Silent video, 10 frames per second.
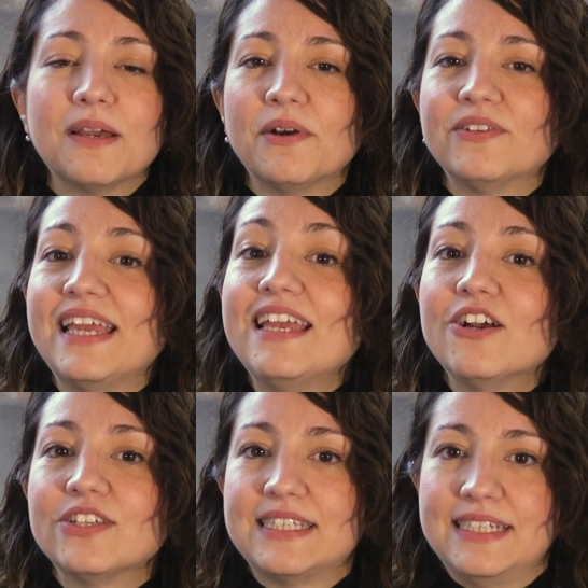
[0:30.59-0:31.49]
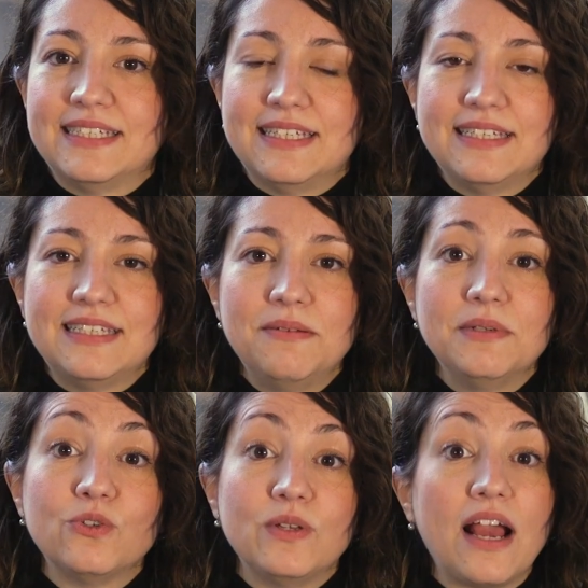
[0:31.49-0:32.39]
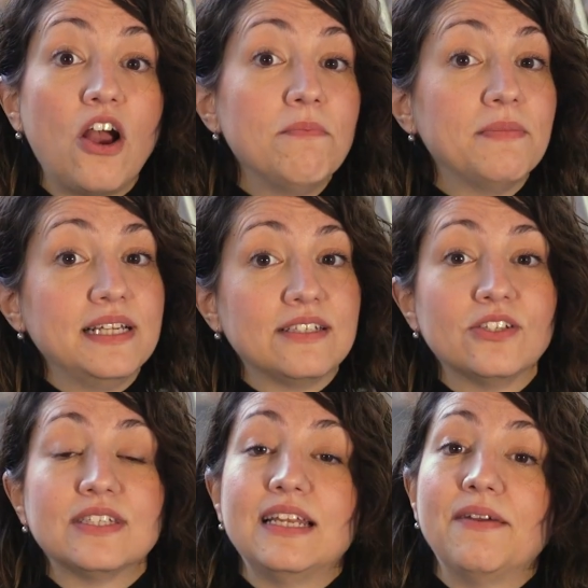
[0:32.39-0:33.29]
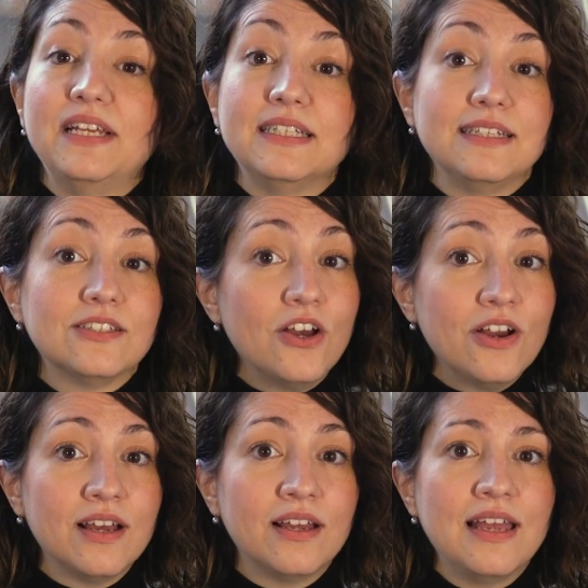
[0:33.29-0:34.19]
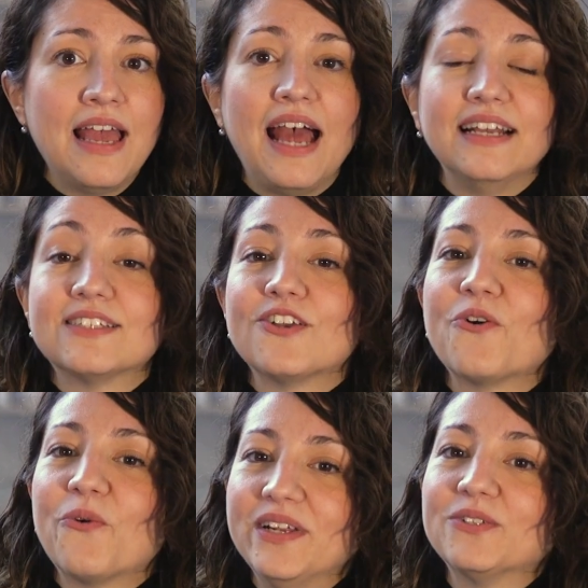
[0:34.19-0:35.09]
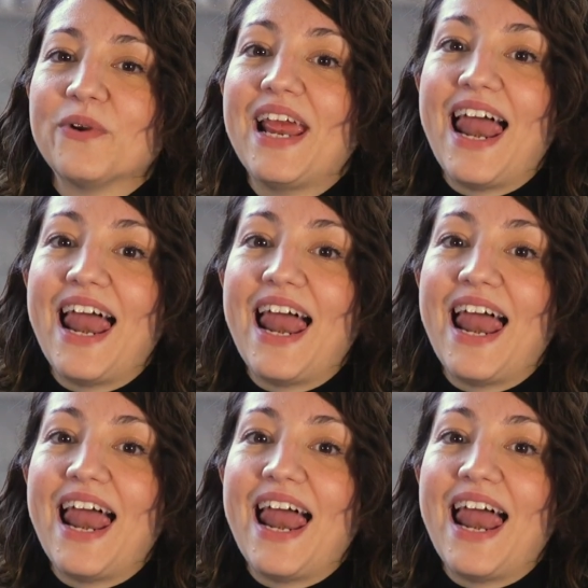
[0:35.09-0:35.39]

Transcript: about the inconsistency between a company's sustainability talk and its concrete real